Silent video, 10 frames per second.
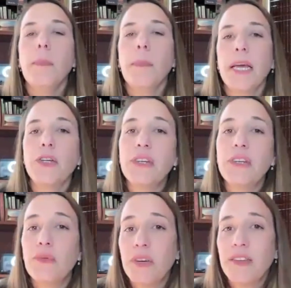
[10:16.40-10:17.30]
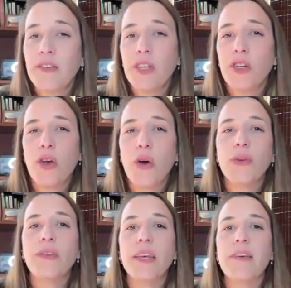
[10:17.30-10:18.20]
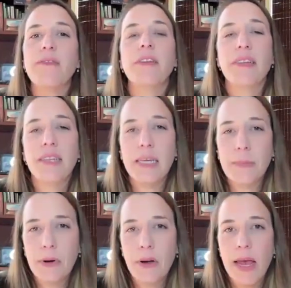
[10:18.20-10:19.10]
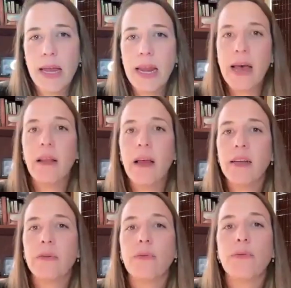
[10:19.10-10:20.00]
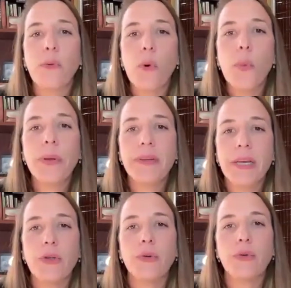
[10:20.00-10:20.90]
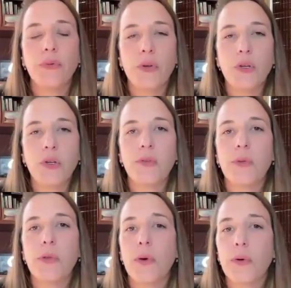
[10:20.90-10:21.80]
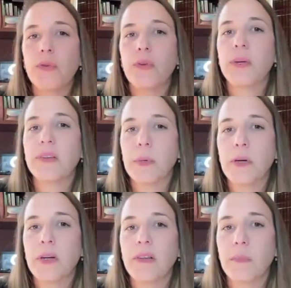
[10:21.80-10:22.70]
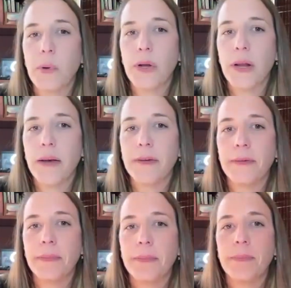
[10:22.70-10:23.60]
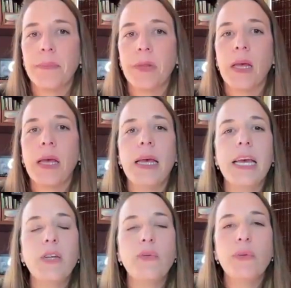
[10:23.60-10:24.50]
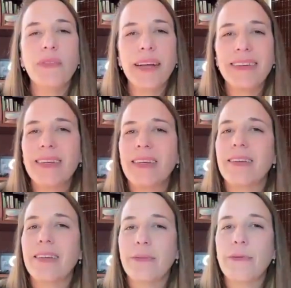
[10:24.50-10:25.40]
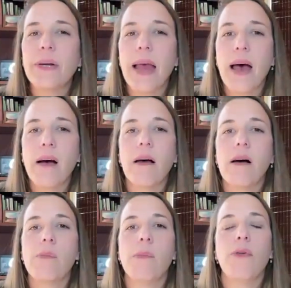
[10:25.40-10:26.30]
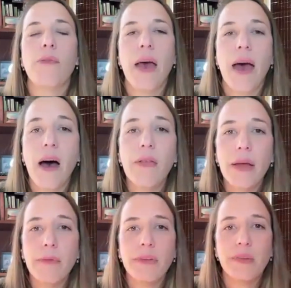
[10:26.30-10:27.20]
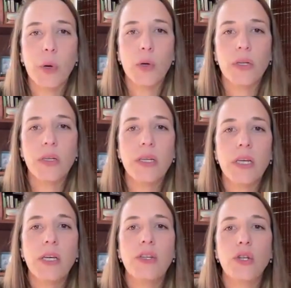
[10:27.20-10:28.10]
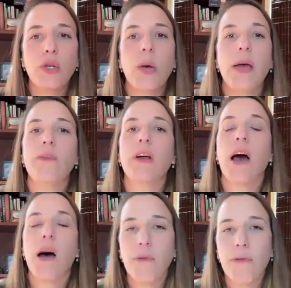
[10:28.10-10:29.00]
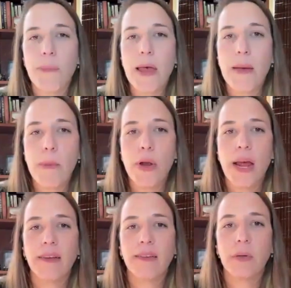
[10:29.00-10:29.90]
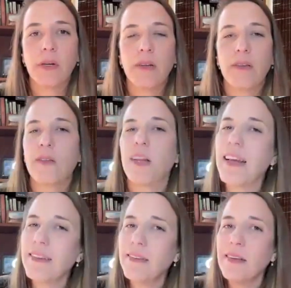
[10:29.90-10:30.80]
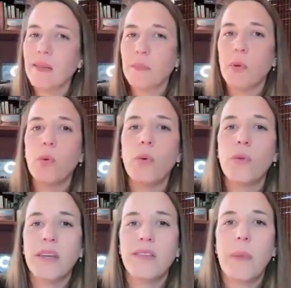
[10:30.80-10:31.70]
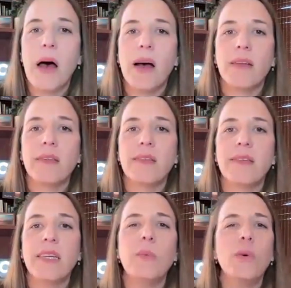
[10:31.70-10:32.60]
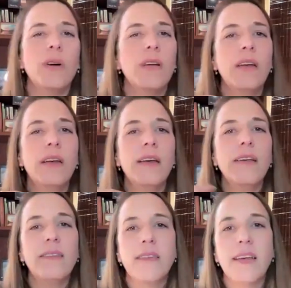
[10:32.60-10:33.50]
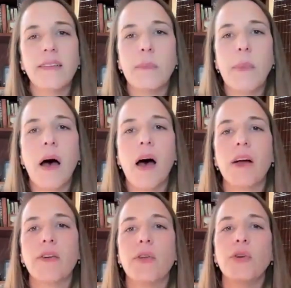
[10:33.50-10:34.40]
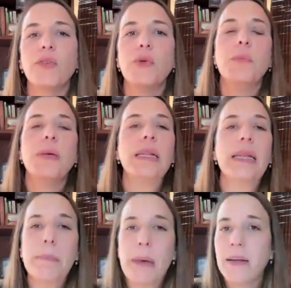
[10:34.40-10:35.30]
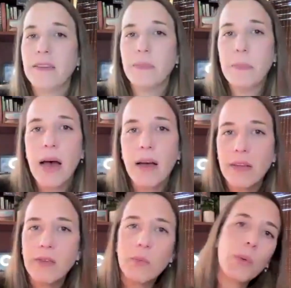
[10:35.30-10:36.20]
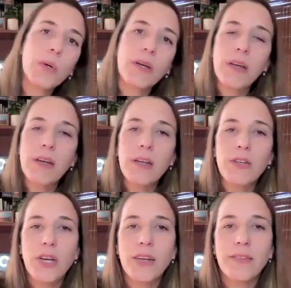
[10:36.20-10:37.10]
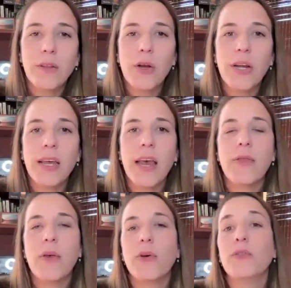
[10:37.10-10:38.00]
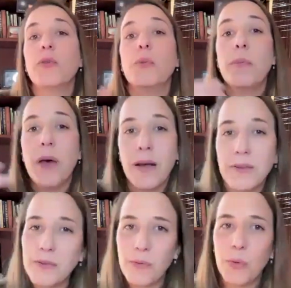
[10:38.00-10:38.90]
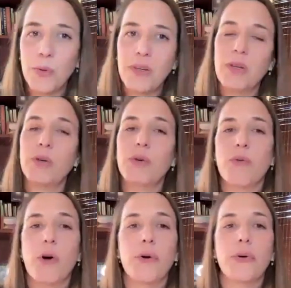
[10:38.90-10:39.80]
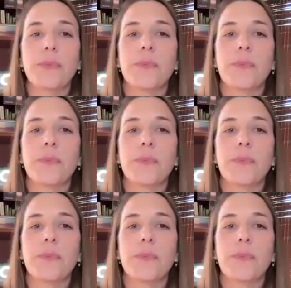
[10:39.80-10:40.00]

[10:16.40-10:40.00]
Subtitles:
Petrie's research goes even deeper and outlines 4 potential futures for those who experience burnout, each reflecting a different outcome of how they respond to and recover from their burnout experience. So let's explore these paths and see what sets apart those who merely bounce back, as we were just learning, and those who bounce forward, who grow.